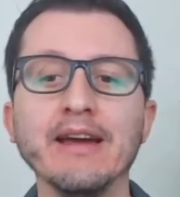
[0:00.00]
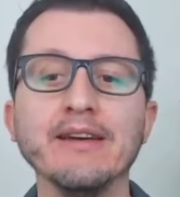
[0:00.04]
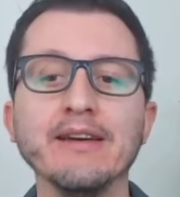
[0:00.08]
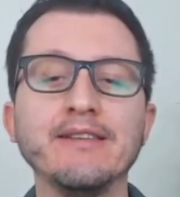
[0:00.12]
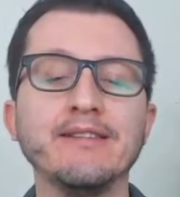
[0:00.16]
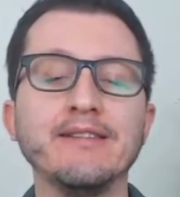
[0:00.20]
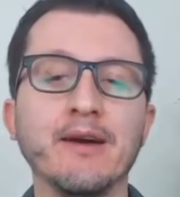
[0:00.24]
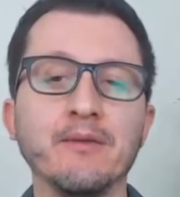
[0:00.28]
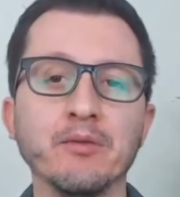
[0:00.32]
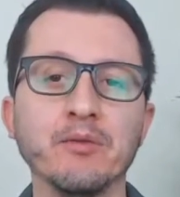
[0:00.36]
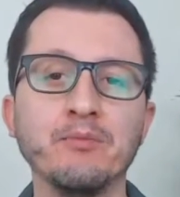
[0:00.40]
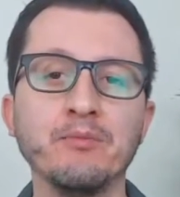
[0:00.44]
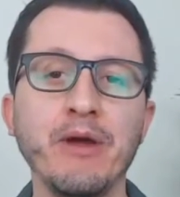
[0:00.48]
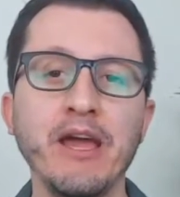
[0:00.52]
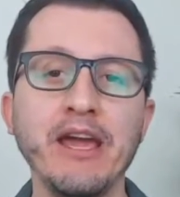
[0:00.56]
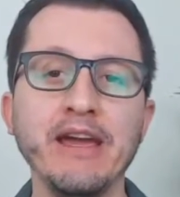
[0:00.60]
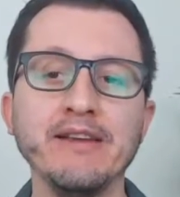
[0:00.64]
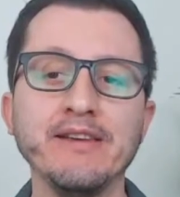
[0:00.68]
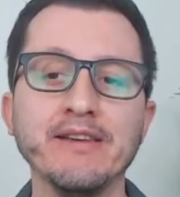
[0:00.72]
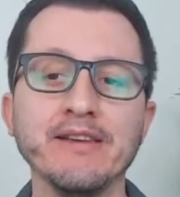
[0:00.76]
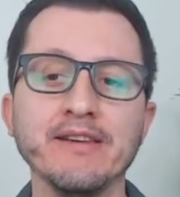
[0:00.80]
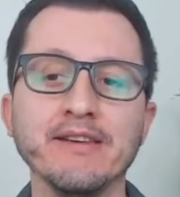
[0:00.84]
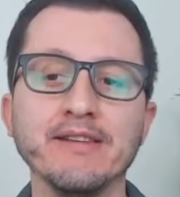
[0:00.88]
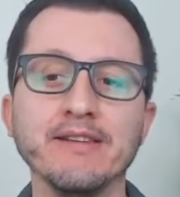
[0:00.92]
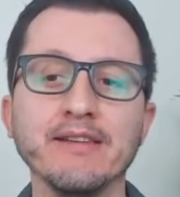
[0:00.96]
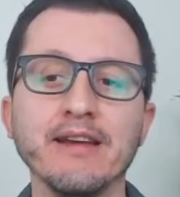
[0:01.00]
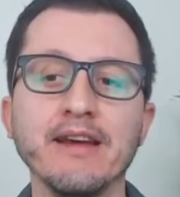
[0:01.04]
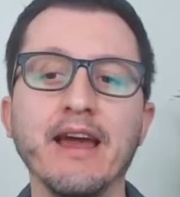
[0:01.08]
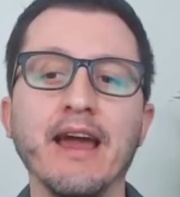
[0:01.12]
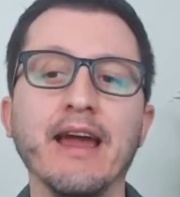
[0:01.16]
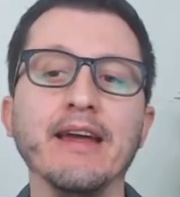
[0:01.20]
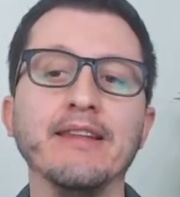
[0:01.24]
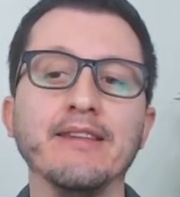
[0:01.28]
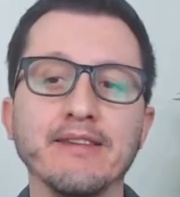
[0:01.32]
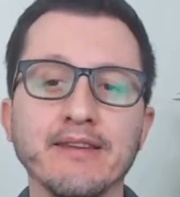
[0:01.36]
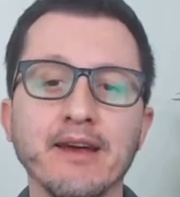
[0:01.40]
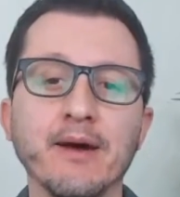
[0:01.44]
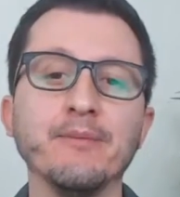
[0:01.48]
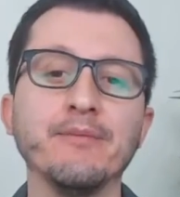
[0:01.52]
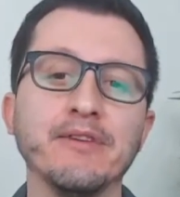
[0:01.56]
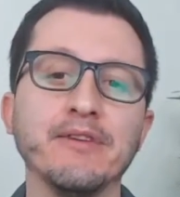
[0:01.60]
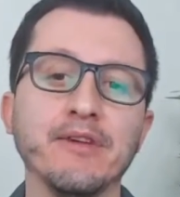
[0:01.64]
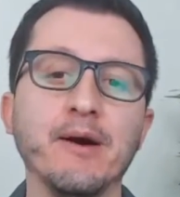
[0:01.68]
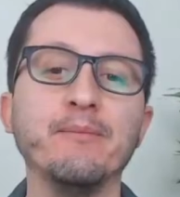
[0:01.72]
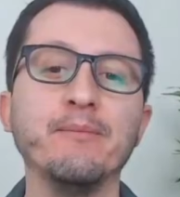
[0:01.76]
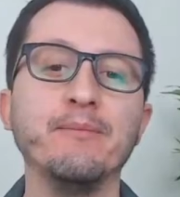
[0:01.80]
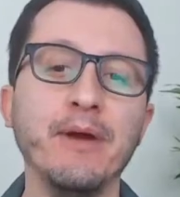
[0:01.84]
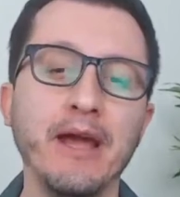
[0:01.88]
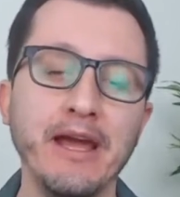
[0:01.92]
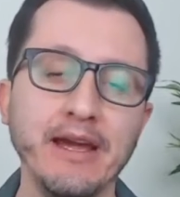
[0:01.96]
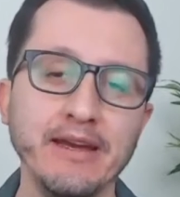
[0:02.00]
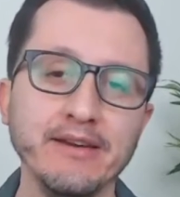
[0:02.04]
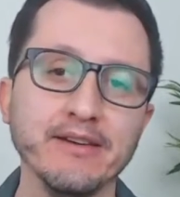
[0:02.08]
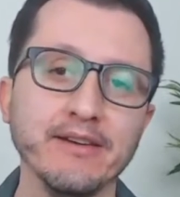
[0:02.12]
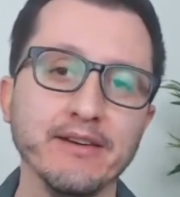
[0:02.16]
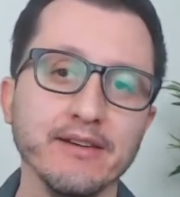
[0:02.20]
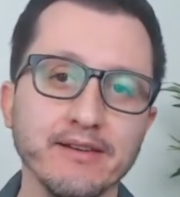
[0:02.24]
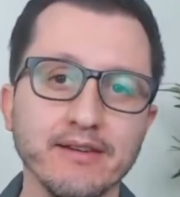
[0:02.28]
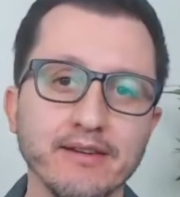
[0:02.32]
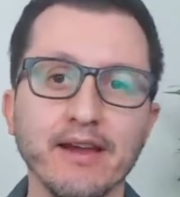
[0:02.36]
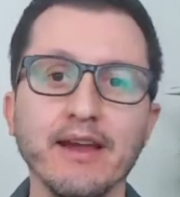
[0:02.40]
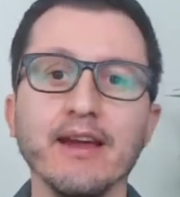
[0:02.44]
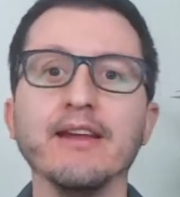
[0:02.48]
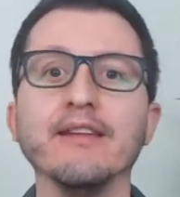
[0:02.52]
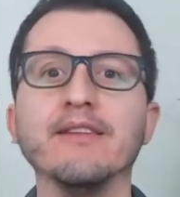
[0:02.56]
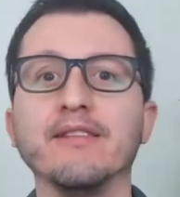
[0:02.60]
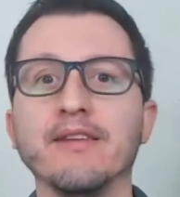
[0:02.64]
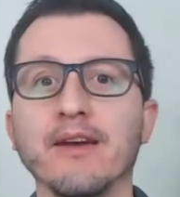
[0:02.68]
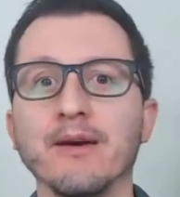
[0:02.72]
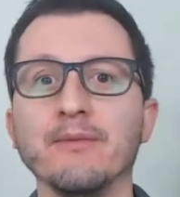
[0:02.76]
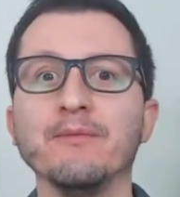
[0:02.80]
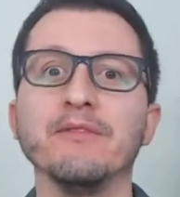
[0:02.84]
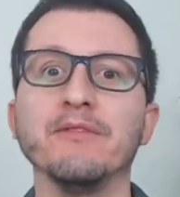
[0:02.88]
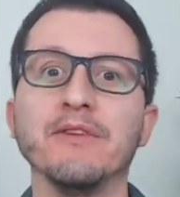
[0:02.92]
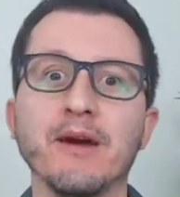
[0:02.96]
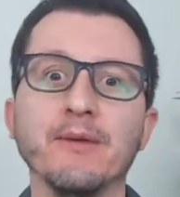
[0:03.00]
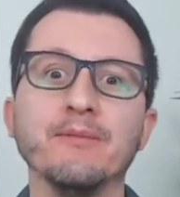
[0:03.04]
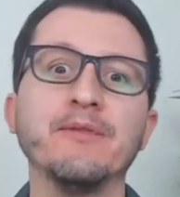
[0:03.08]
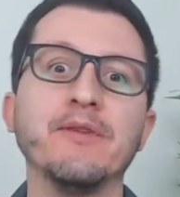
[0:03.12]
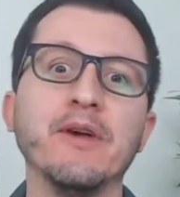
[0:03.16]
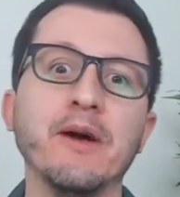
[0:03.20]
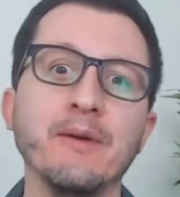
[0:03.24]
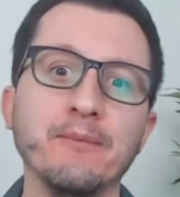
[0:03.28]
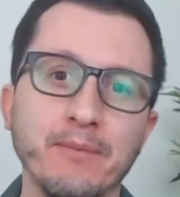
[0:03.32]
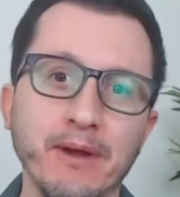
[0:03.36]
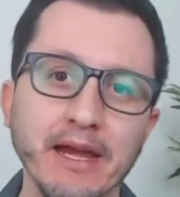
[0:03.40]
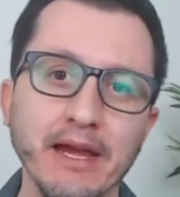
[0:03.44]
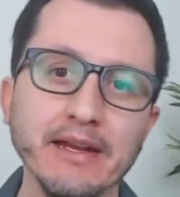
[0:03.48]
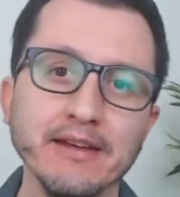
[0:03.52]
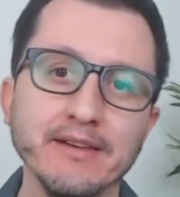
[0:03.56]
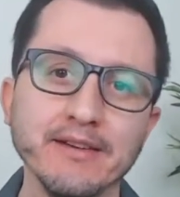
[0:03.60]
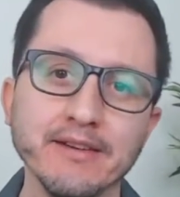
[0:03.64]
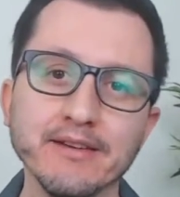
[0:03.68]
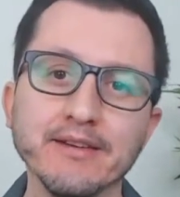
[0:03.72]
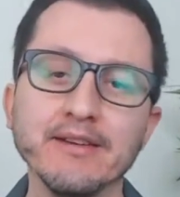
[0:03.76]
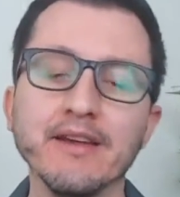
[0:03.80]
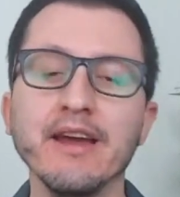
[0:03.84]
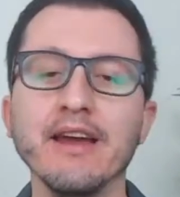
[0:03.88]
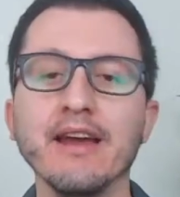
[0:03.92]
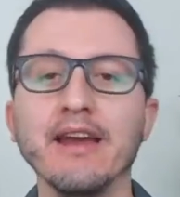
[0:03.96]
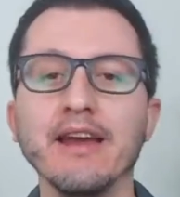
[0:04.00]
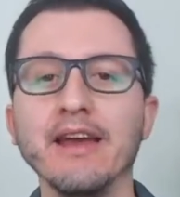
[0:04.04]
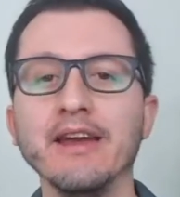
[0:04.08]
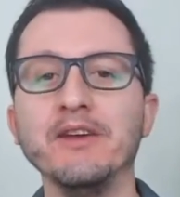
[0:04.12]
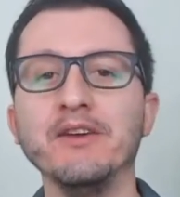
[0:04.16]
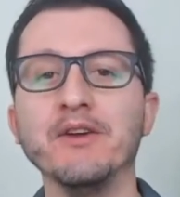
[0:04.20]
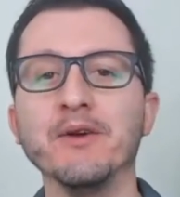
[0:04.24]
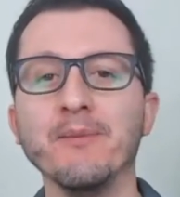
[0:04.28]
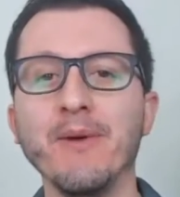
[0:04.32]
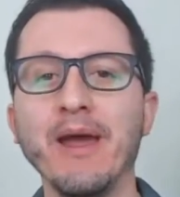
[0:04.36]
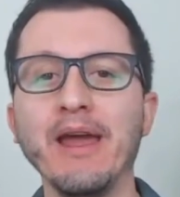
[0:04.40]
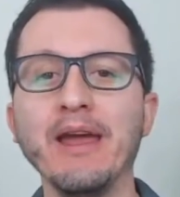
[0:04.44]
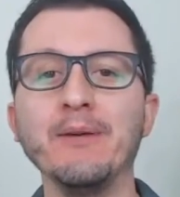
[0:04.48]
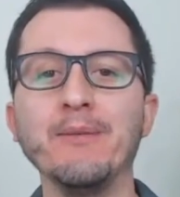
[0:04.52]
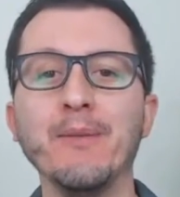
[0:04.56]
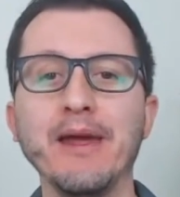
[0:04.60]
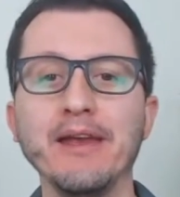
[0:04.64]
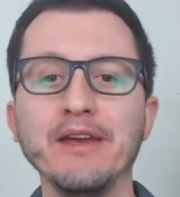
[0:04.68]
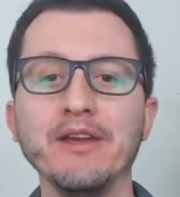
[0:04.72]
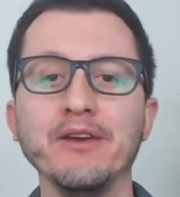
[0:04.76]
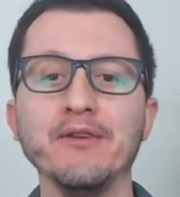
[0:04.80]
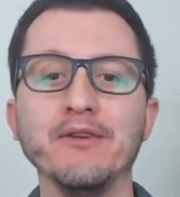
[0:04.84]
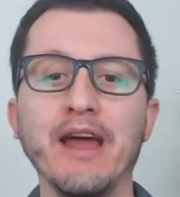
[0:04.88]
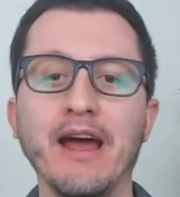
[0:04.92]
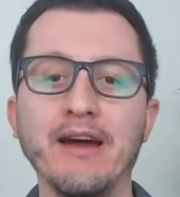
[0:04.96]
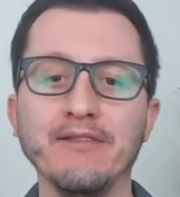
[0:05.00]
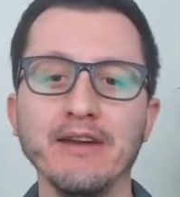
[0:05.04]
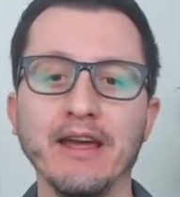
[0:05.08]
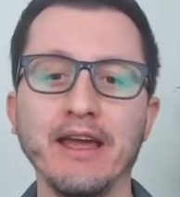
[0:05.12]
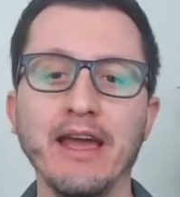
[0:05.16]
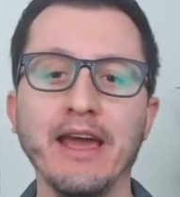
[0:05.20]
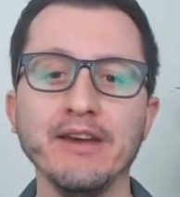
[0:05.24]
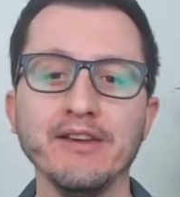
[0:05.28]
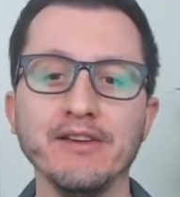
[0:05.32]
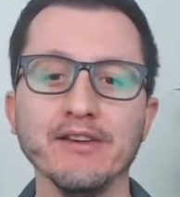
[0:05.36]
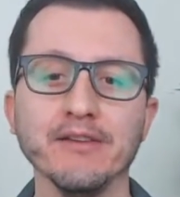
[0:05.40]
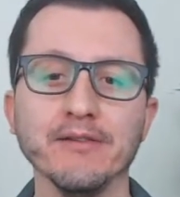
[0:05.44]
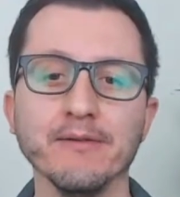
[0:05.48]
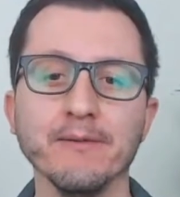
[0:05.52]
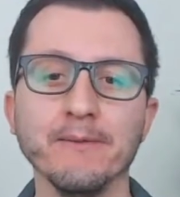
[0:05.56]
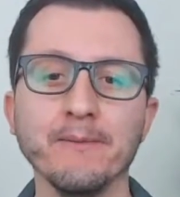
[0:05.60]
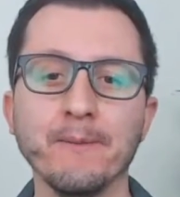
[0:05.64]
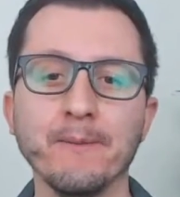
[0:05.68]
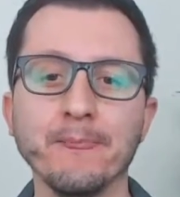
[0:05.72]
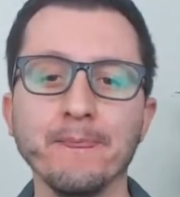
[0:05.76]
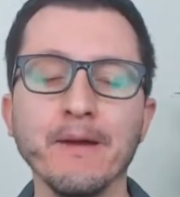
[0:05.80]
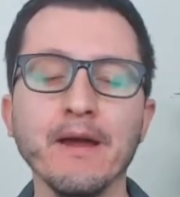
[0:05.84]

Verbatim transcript: subpages and sub sub pages and sub sub sub pages in your main menu navigation.